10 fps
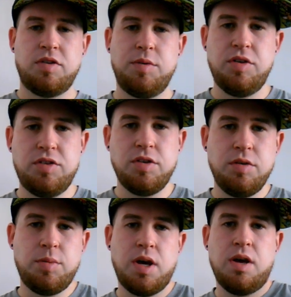up
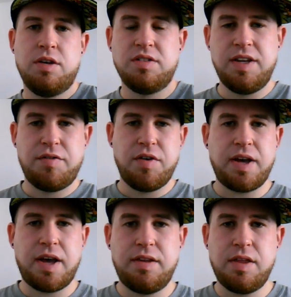YouTube, Sneaker
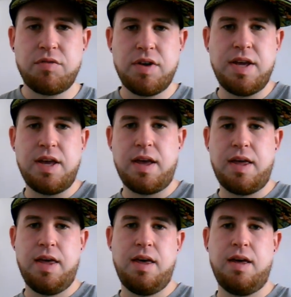Freaker83
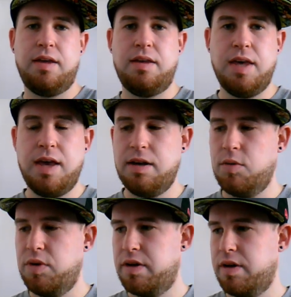here
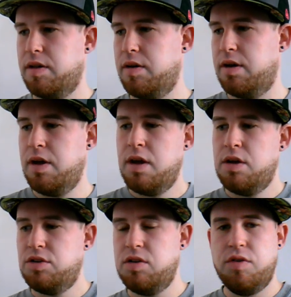again with another
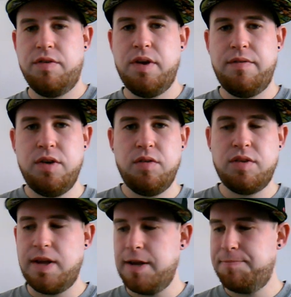shoe review for you
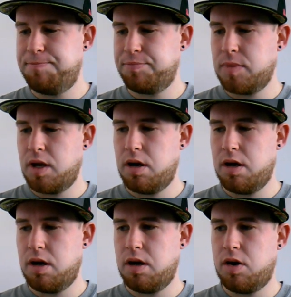today.
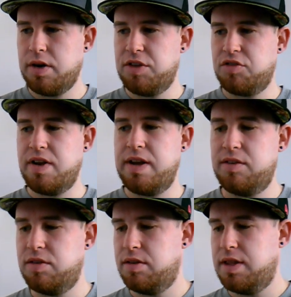I'll get straight
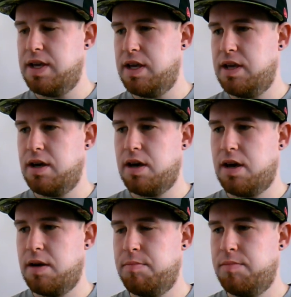into the
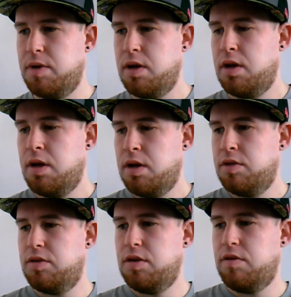
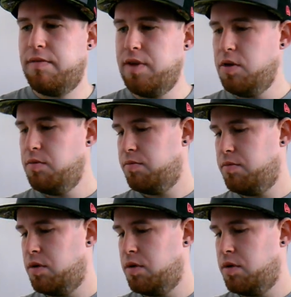review.